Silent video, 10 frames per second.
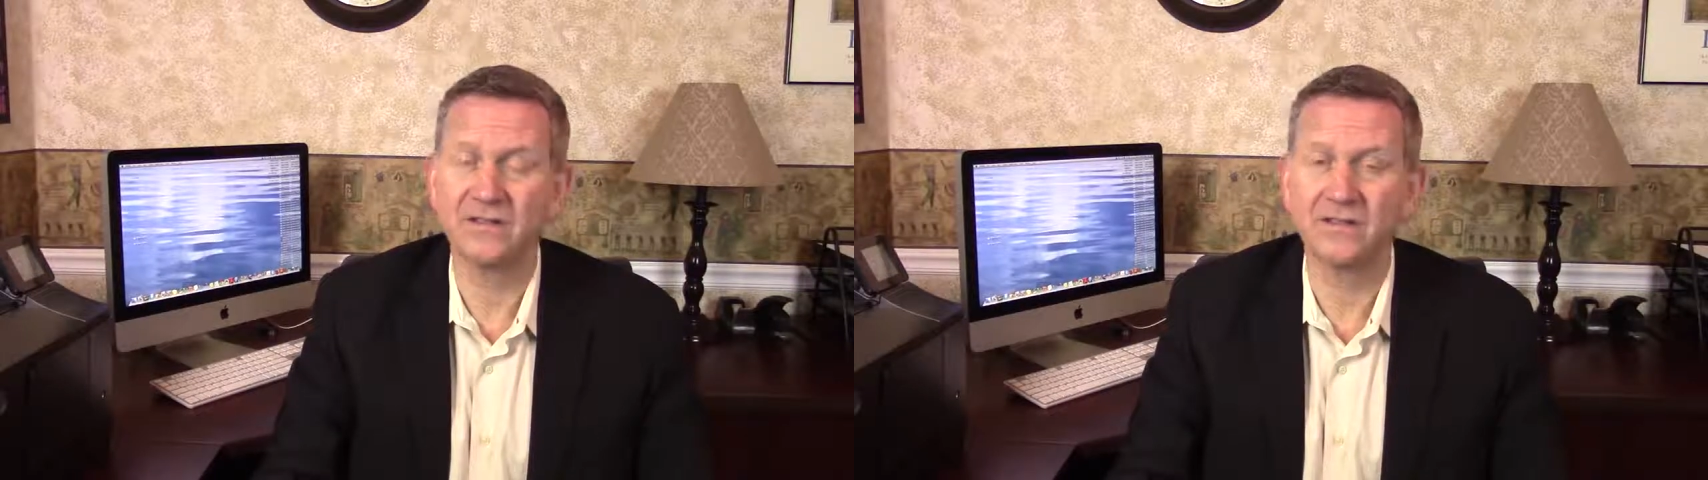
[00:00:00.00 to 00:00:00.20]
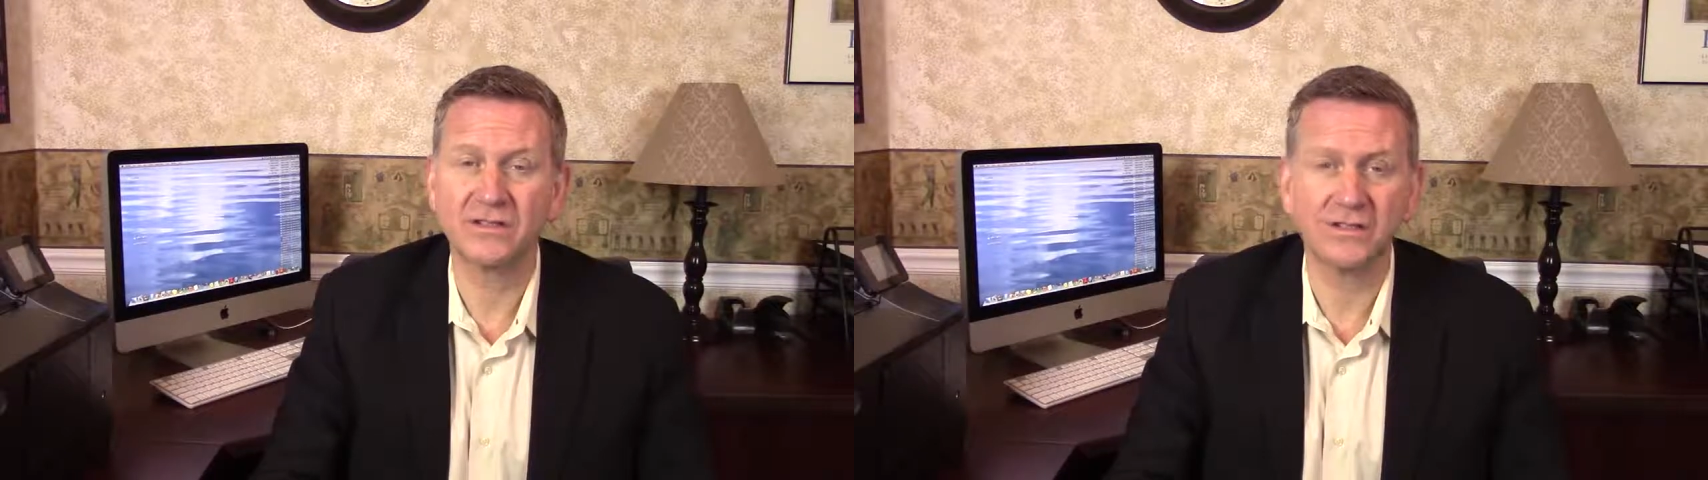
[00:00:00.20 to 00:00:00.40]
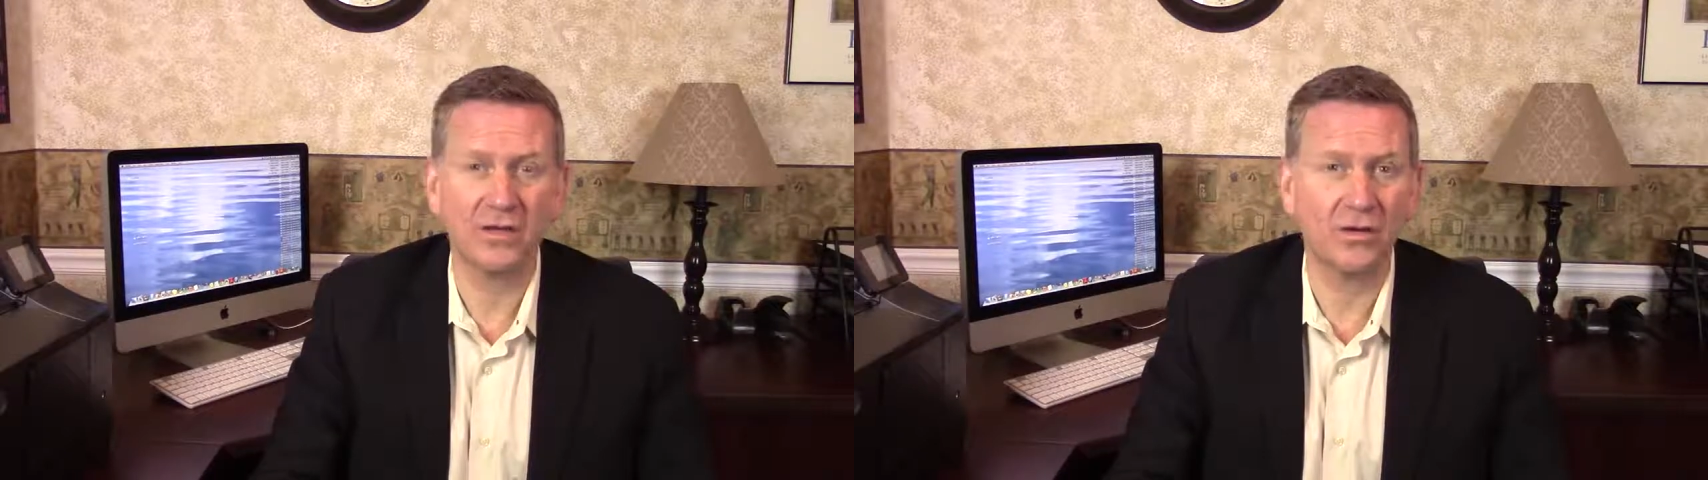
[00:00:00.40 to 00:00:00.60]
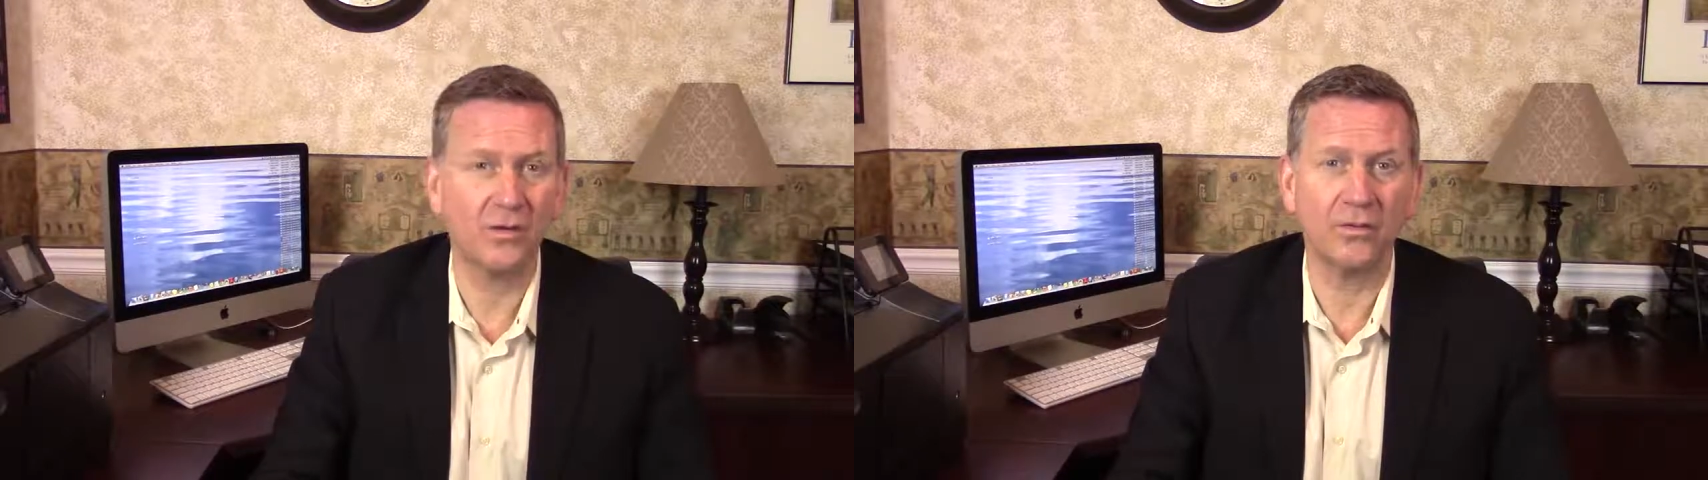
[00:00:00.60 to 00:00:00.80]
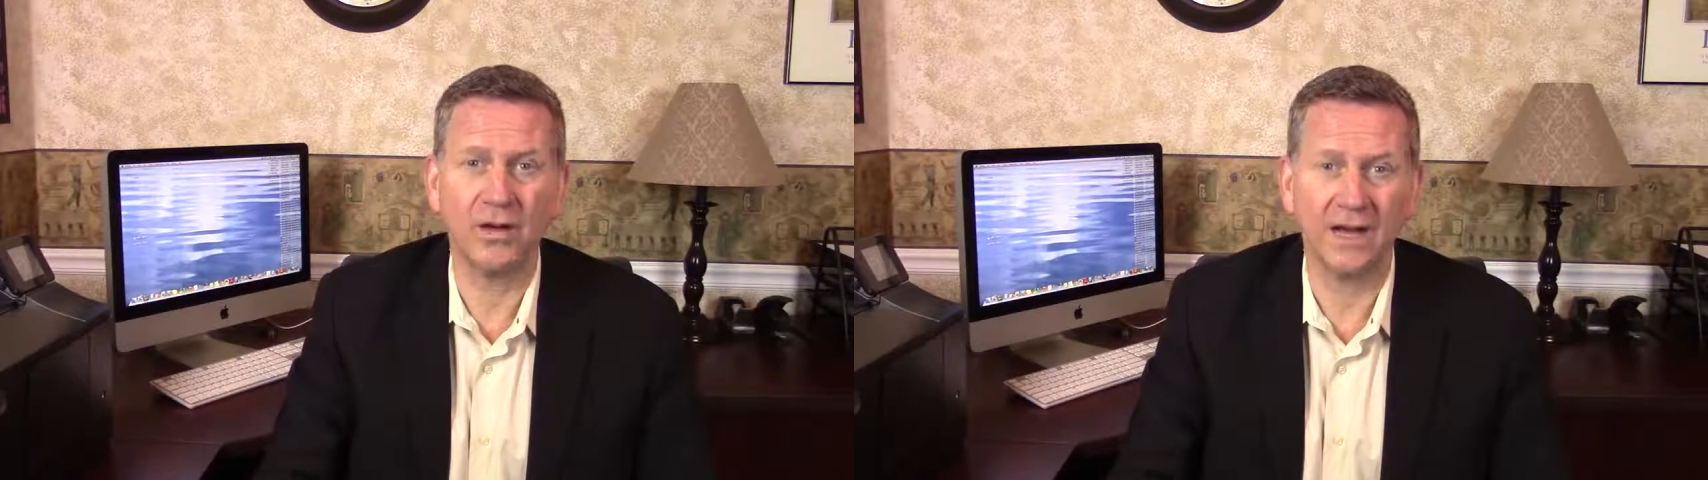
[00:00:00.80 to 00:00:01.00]

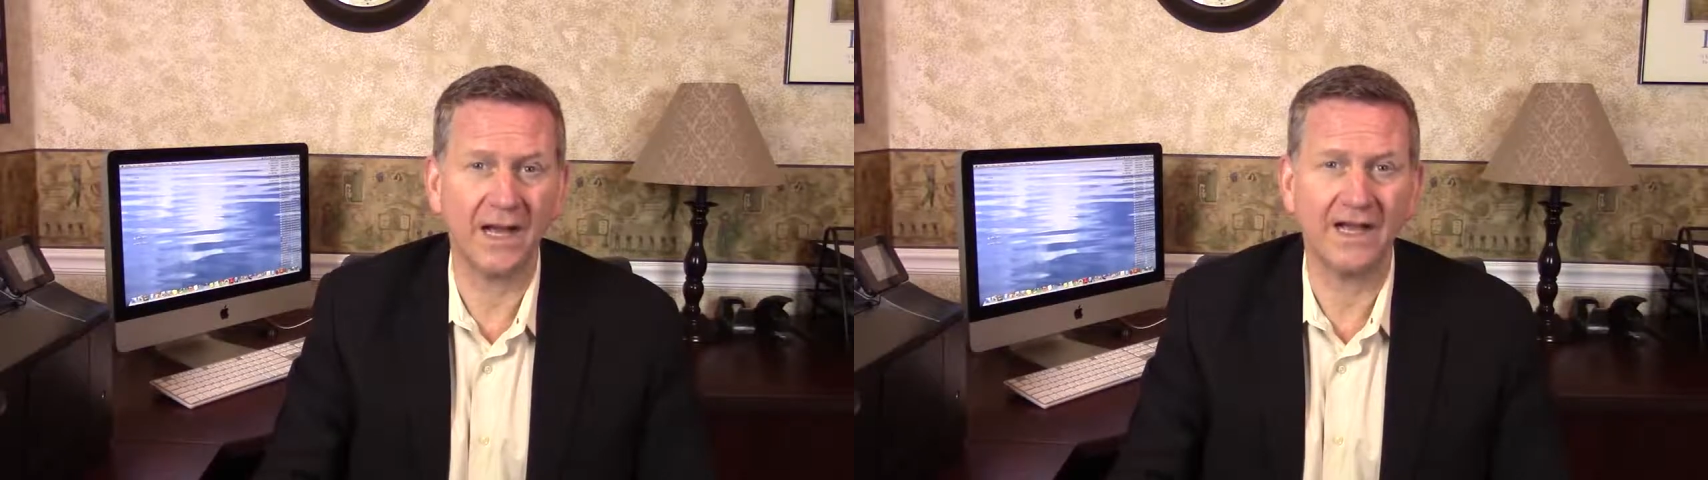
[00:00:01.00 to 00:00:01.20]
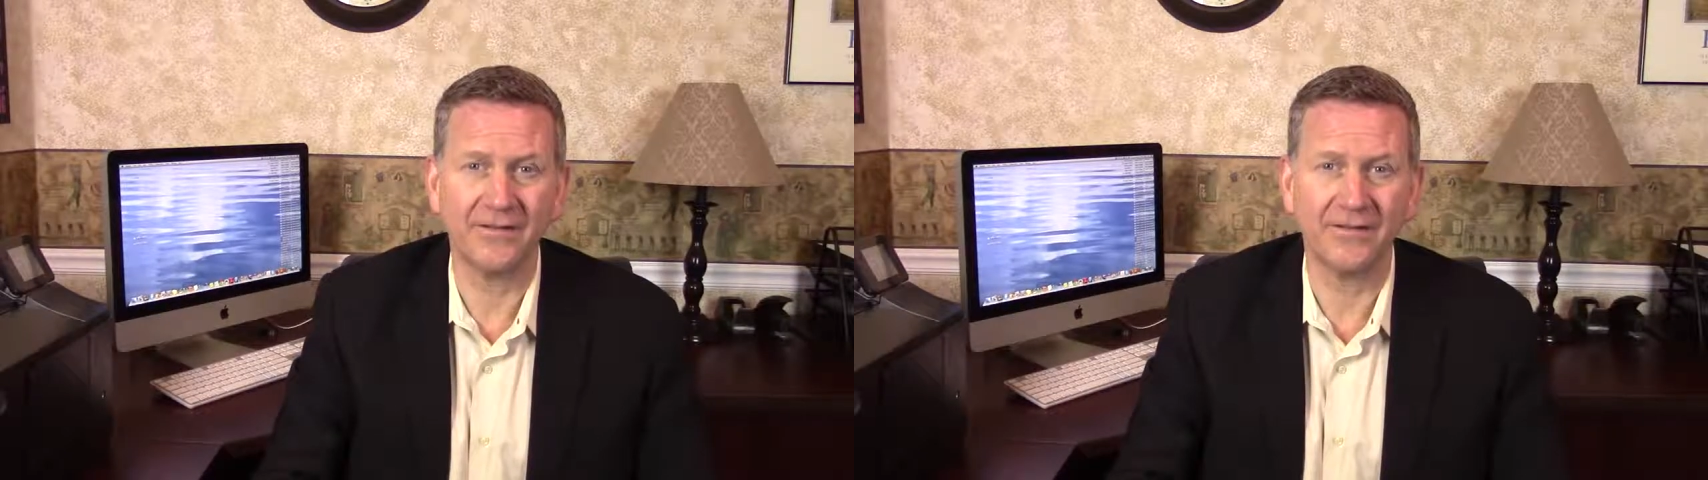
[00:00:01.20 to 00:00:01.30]
so high